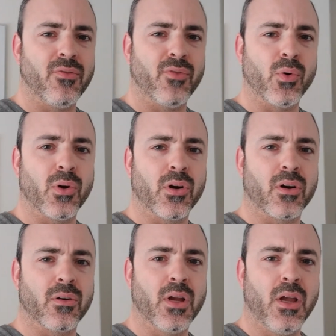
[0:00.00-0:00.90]

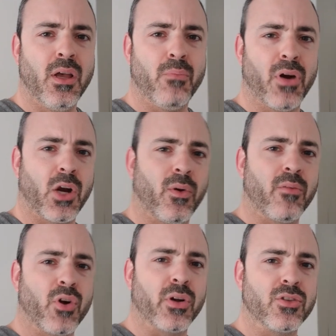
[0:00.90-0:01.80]
for Parkway of
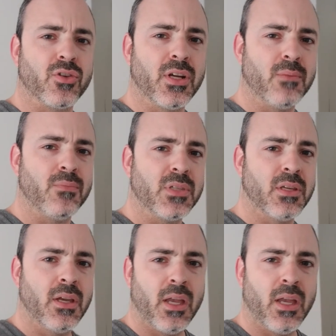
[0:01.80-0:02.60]
Broken Dreams,